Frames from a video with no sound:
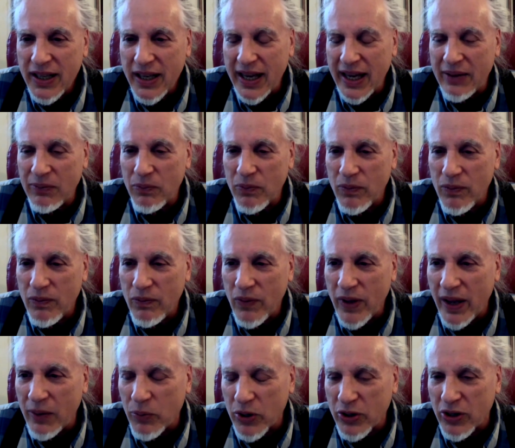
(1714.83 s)
and
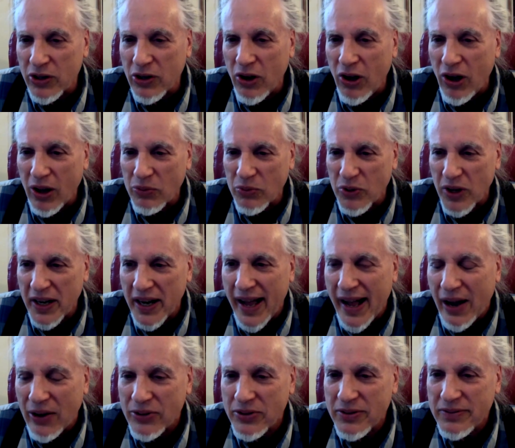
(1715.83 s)
we're going to all run
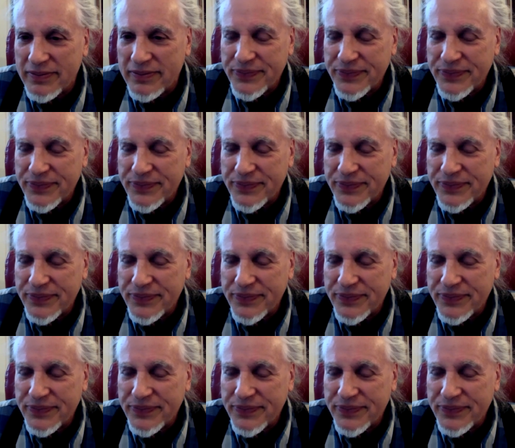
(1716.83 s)
out.